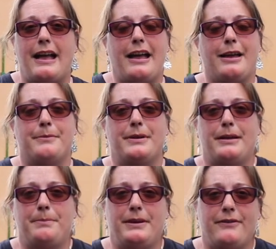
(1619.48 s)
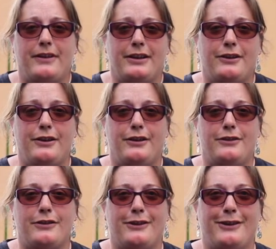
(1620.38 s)
A big thank you
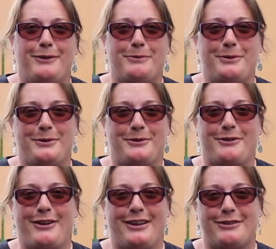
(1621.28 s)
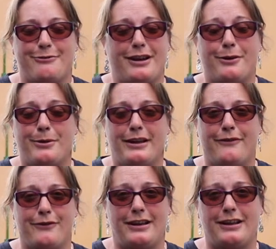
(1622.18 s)
to Watercress Railway
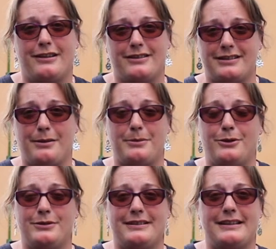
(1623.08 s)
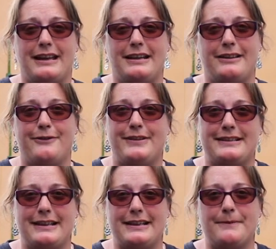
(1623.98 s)
letting us come along today to
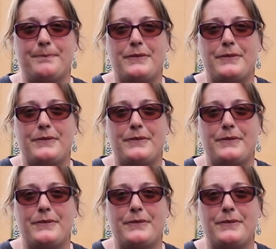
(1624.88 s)
visit.